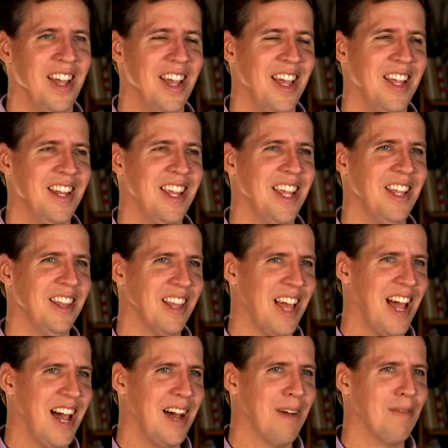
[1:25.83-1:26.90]
And he
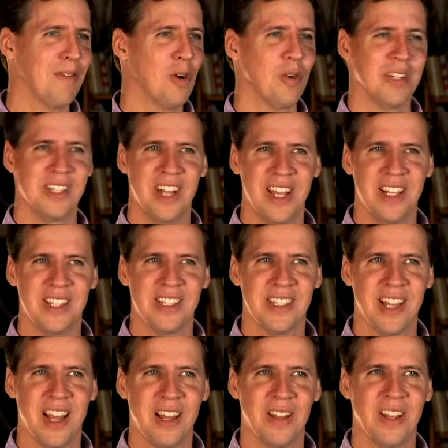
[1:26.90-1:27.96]
laughed or stayed
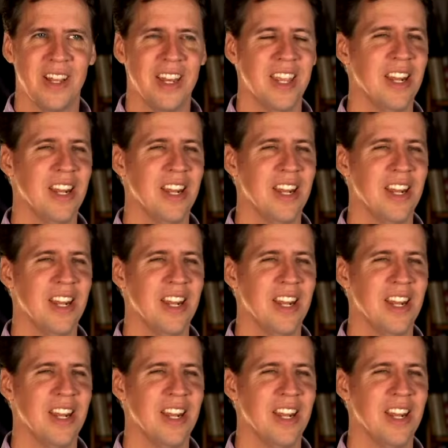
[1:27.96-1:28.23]
silent.